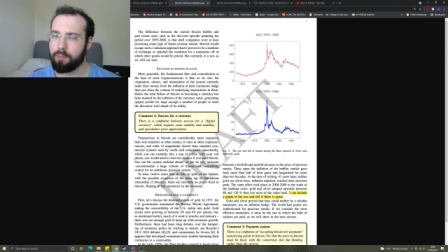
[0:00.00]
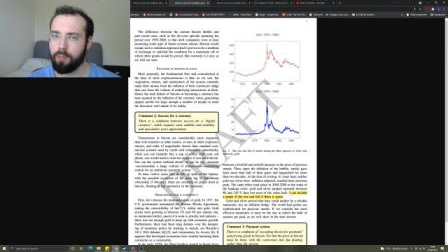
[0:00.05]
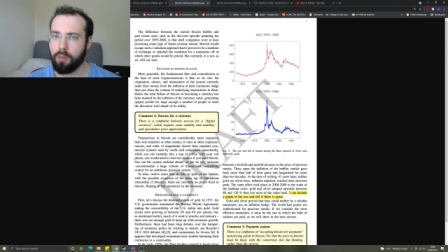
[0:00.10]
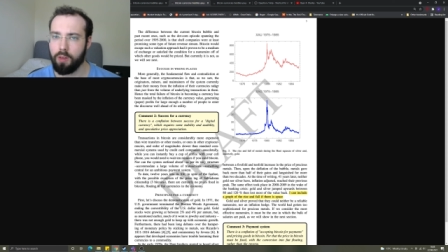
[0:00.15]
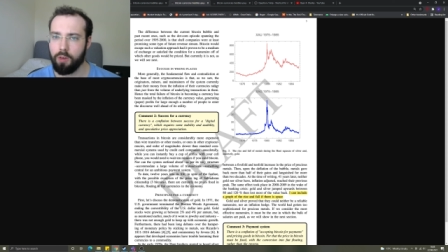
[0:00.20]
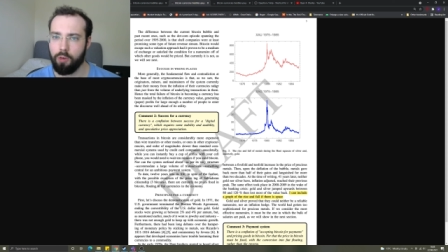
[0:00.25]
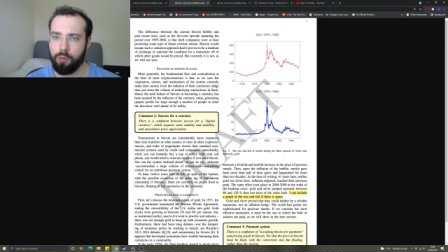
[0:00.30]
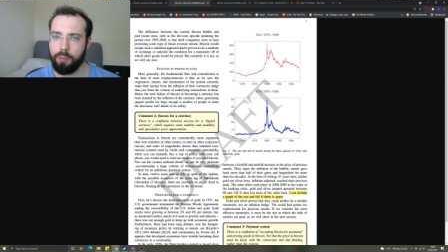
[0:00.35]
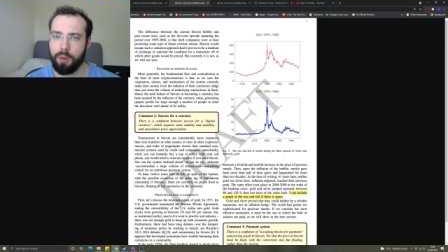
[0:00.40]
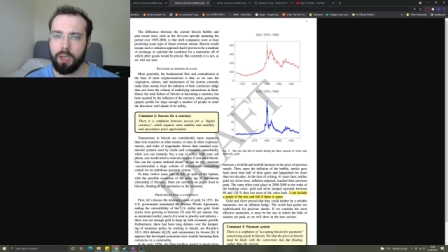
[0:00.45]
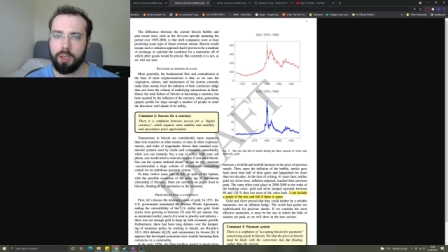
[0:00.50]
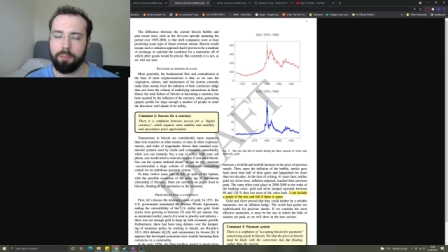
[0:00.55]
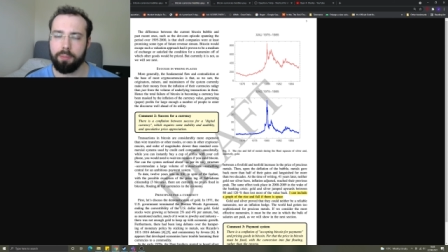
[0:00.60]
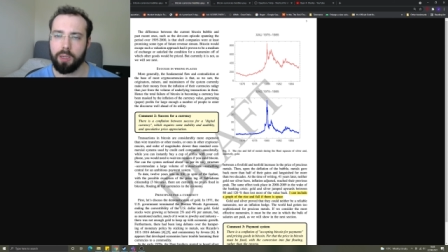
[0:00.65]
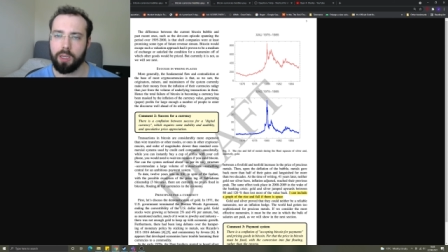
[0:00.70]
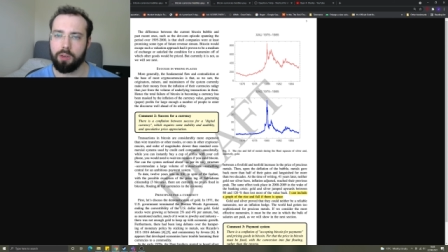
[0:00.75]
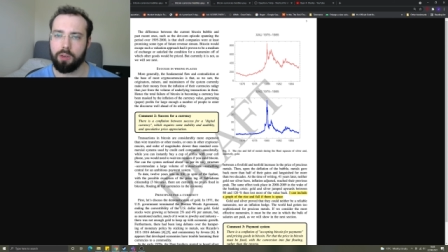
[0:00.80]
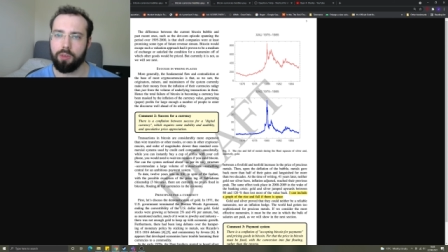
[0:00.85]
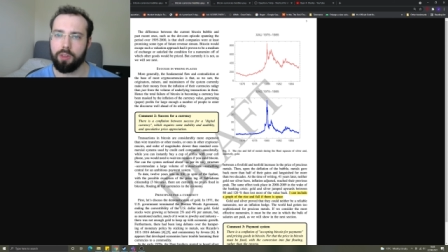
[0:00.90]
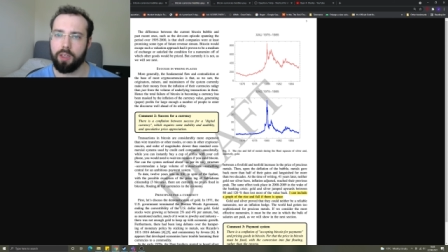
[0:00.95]
who were buying
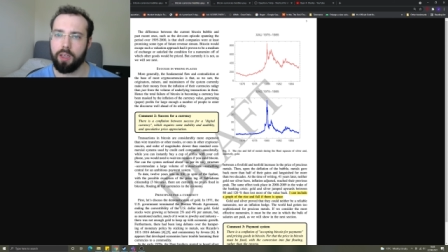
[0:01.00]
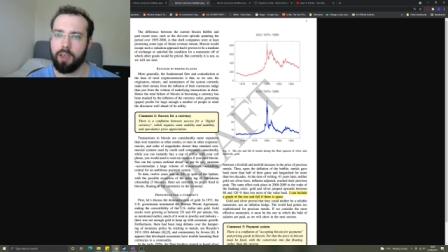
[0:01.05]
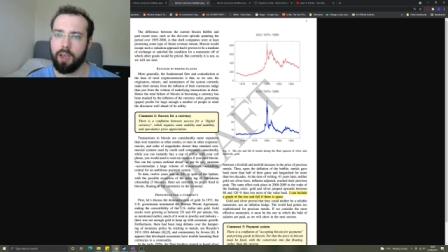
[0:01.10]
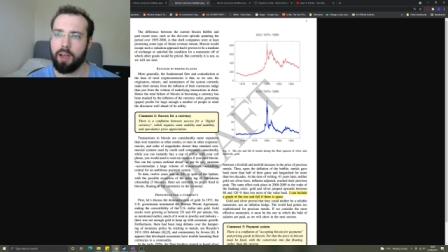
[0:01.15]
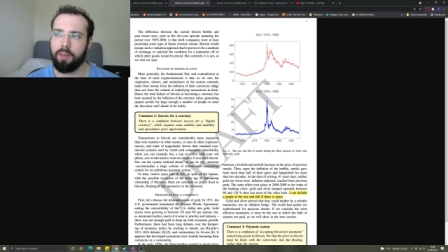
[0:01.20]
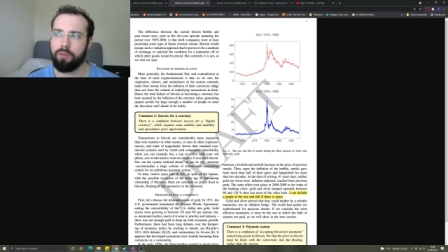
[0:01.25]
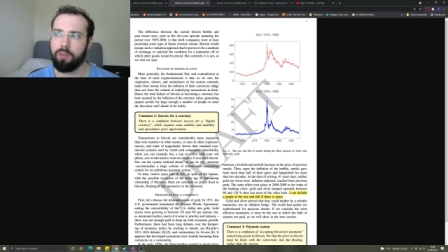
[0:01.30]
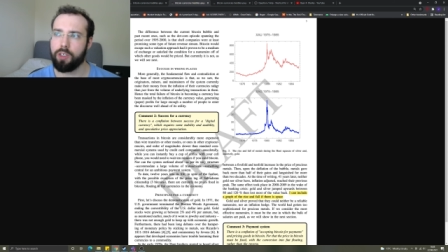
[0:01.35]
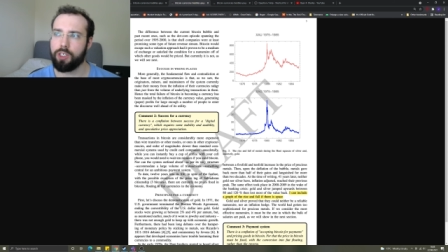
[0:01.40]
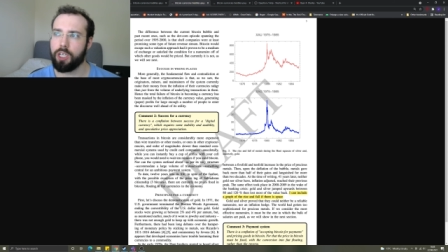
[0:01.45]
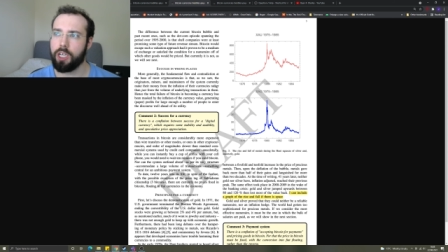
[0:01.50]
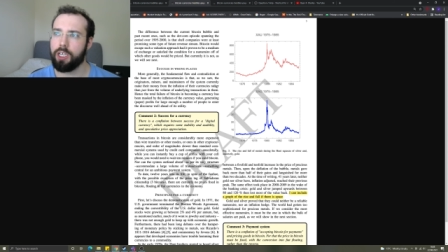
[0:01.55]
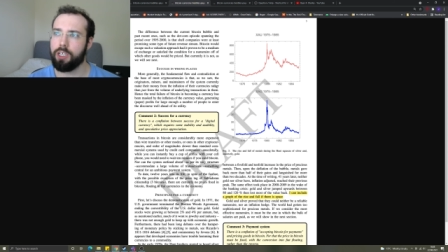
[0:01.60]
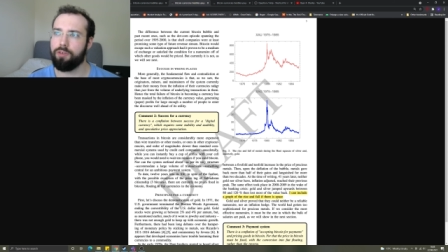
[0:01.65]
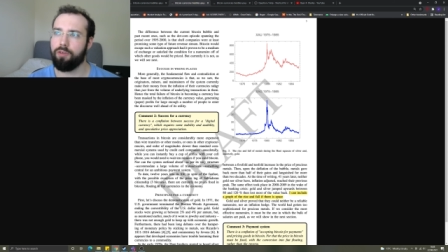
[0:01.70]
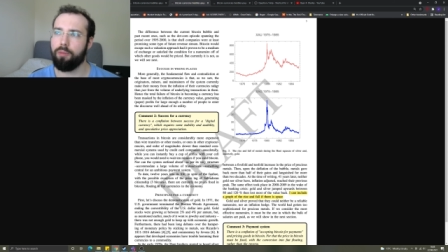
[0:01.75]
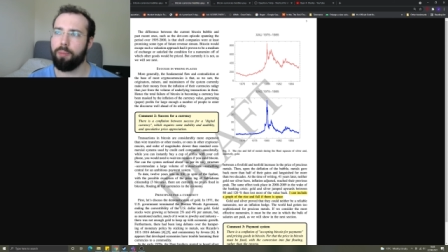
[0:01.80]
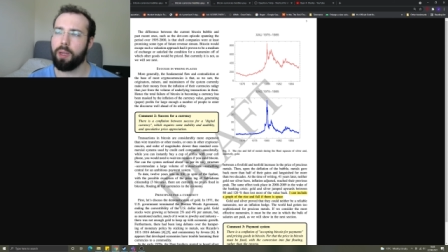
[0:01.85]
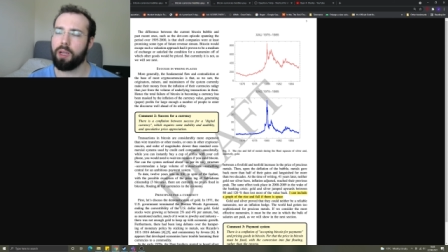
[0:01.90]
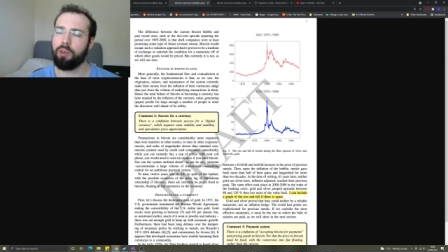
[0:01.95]
Bitcoin, the average age of
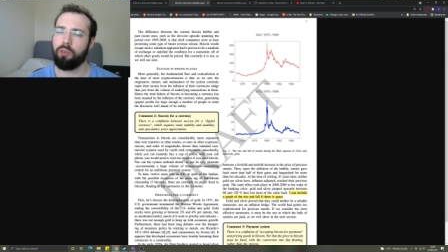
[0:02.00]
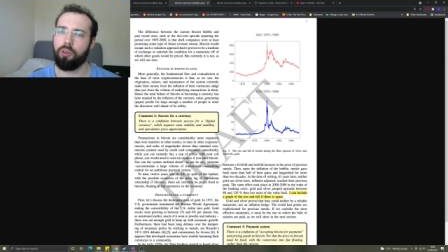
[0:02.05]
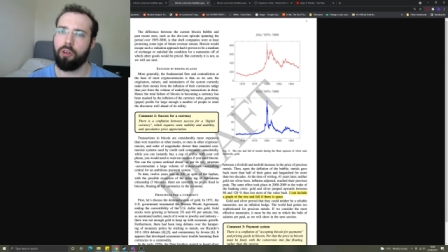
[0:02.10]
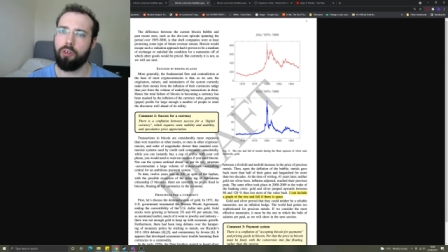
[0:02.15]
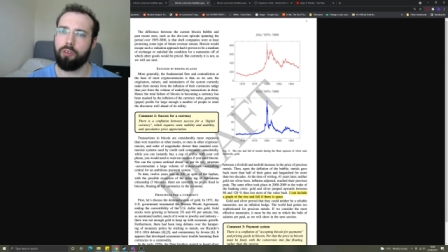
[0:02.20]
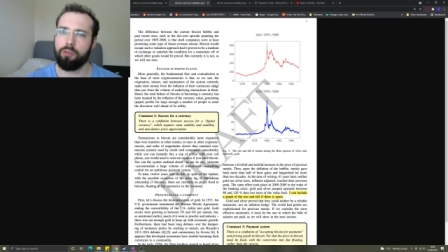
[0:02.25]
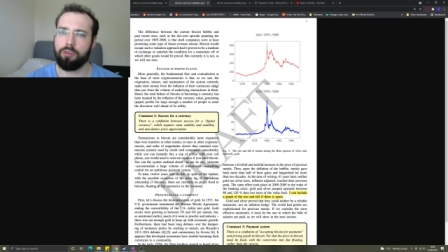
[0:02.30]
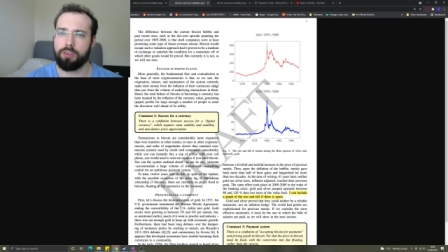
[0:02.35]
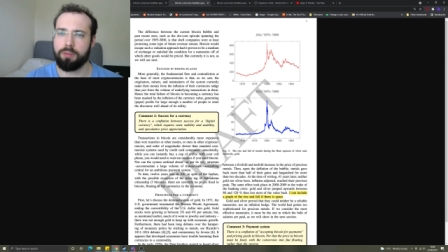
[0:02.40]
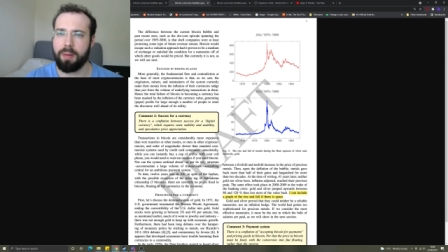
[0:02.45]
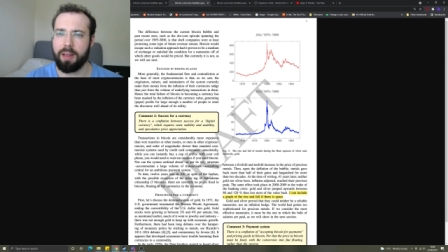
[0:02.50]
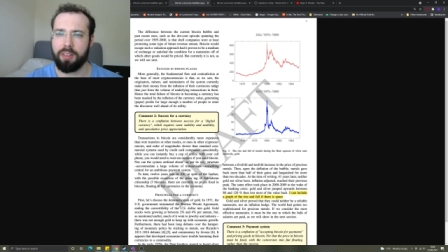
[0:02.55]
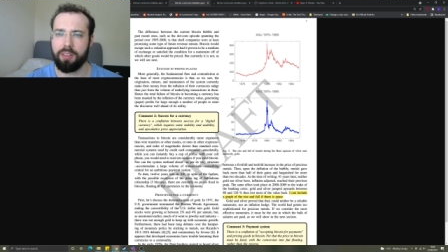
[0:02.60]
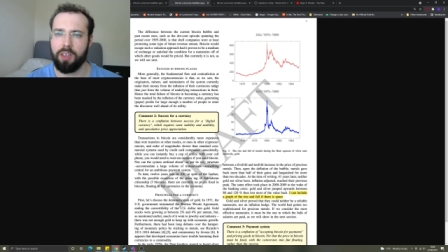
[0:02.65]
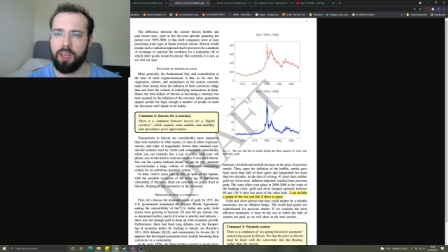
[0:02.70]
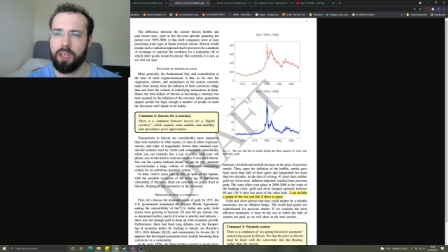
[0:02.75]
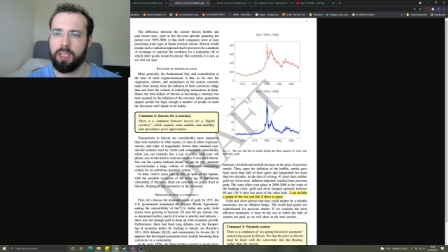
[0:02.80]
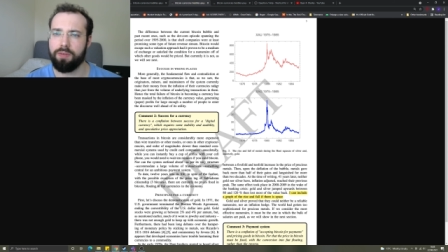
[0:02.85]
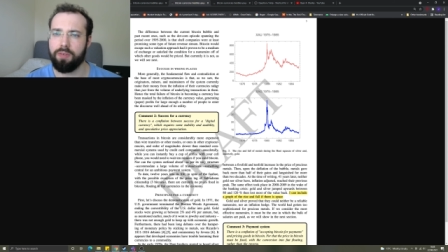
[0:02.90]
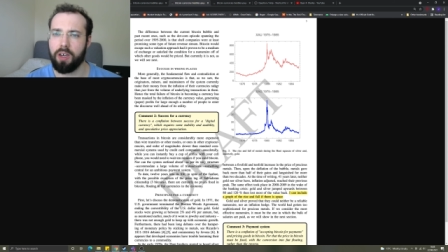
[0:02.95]
a Bitcoin holder was about
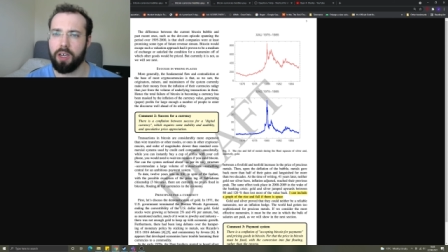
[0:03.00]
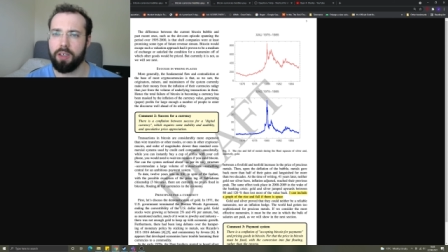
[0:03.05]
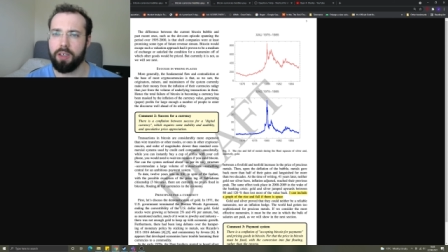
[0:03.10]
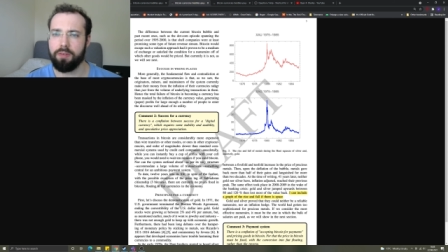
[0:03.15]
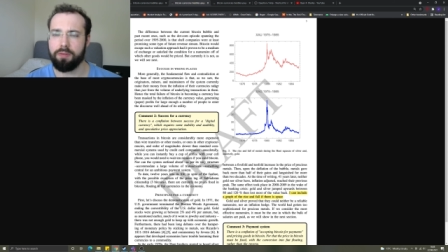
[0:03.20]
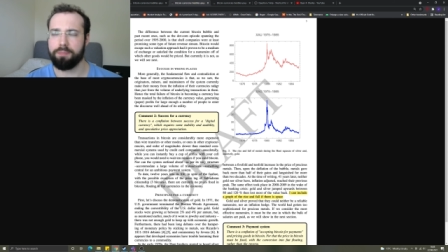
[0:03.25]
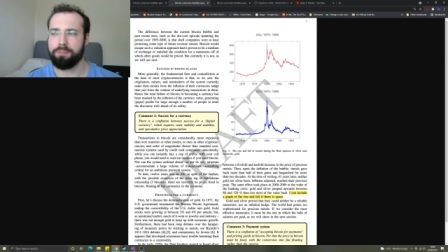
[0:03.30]
35,